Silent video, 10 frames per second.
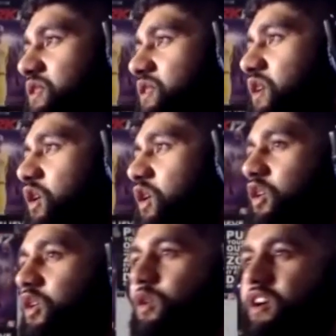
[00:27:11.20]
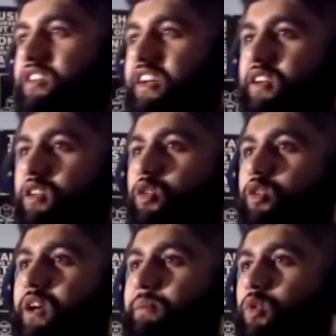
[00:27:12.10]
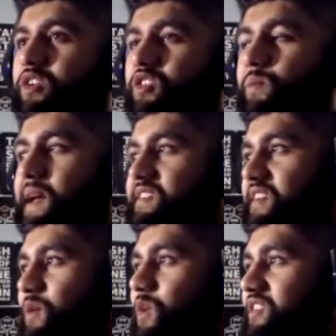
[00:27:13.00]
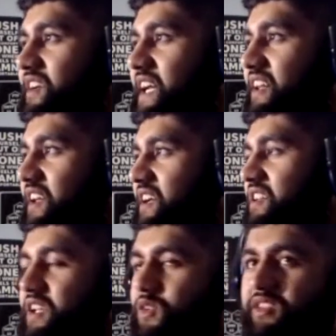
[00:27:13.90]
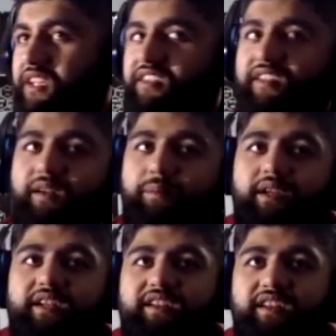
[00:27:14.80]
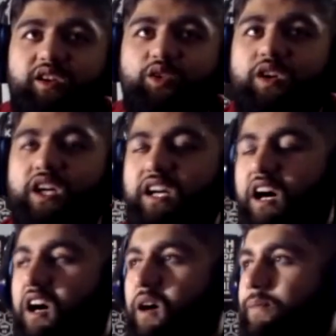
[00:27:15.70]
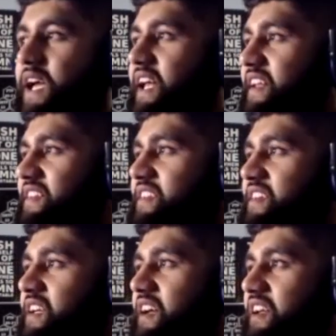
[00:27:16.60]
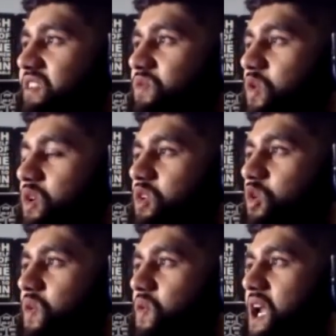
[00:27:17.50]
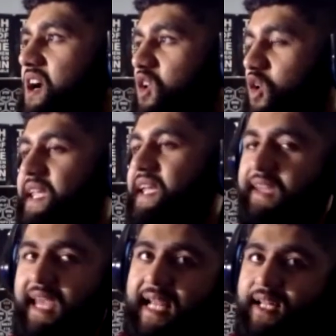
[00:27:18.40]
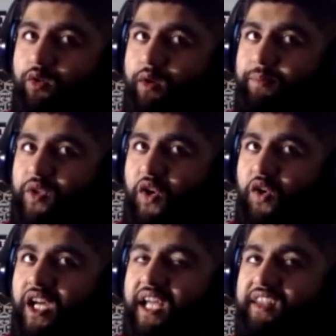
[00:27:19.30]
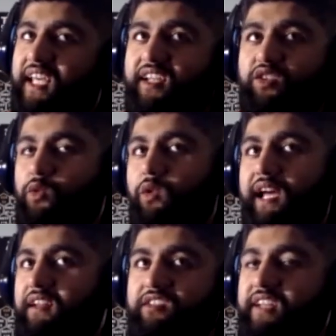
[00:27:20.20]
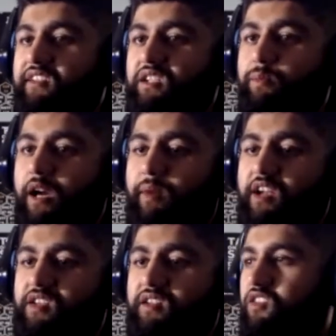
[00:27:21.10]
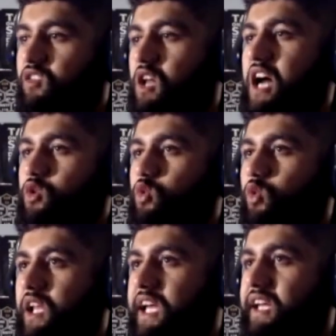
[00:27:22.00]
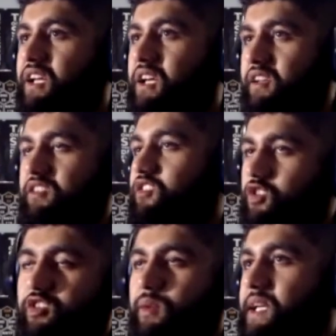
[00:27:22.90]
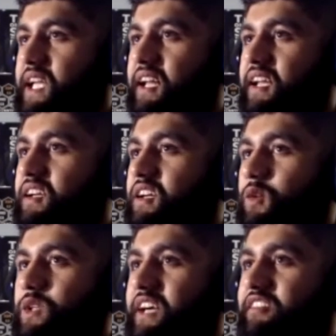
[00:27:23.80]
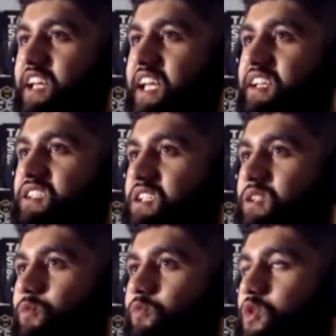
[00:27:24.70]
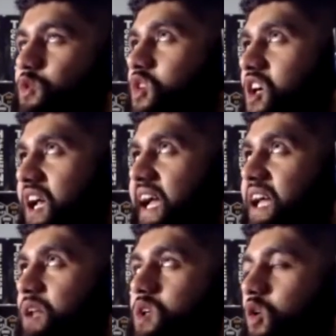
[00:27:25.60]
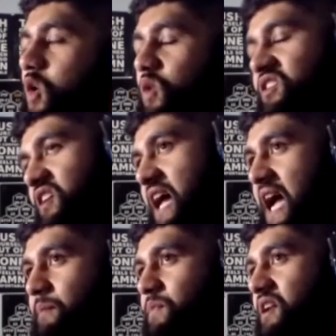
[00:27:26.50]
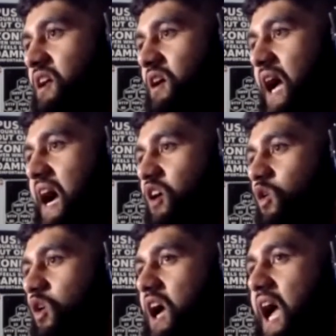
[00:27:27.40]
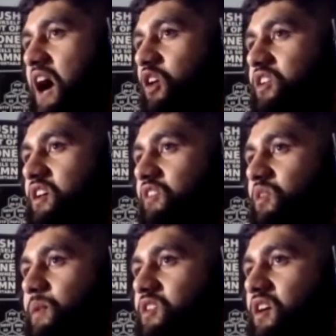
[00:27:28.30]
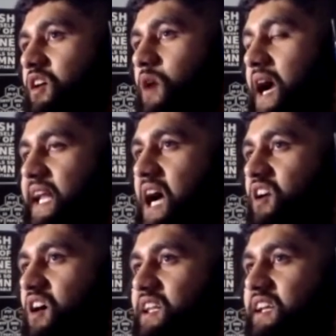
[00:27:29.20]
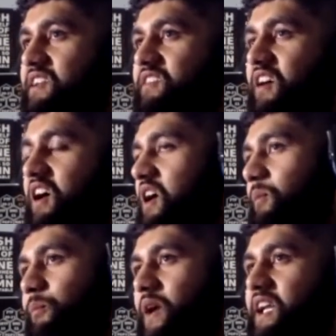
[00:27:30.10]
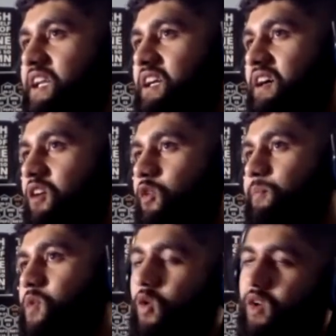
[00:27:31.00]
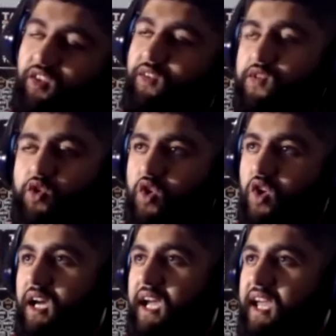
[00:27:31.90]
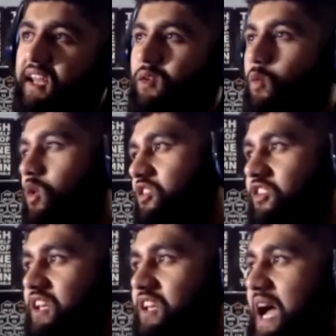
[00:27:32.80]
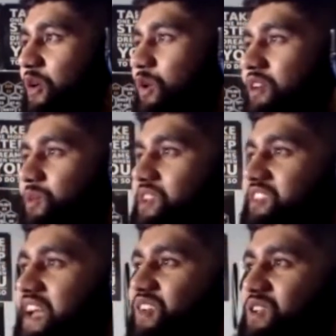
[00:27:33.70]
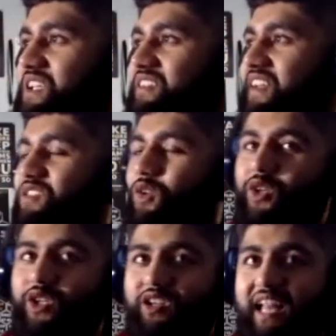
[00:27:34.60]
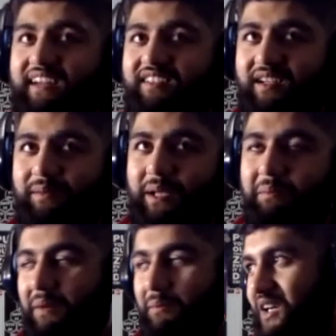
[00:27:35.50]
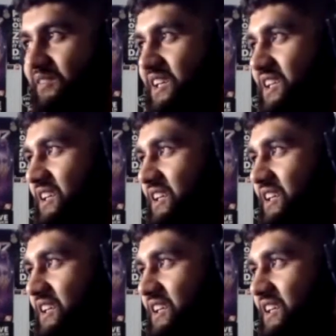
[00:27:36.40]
No worries. Yeah, like, those are great points you mentioned. And once again, like you said, it's just completely new. And for those of you that are looking to get into crypto and think it's too late, just like Deepak mentioned, it's not too late. It's just the beginning. We have a future ahead. We don't know what's going to happen, how the governments are going to crack down on this. But crypto is the future, and we'll see how governments handle these. And know your client is going to be a big part of it.